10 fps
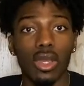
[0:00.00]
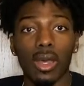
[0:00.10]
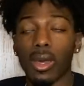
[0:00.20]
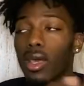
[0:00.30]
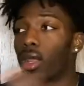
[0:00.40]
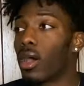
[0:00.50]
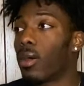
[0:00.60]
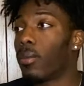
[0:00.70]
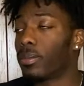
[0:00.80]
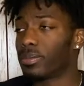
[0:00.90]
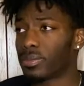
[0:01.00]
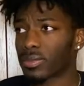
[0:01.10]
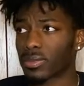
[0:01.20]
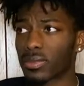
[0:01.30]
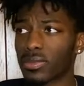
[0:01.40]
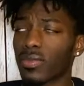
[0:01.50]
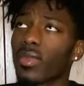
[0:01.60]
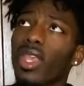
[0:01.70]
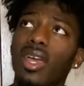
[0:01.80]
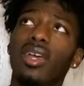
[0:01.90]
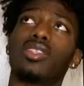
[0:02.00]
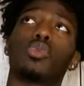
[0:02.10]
But it's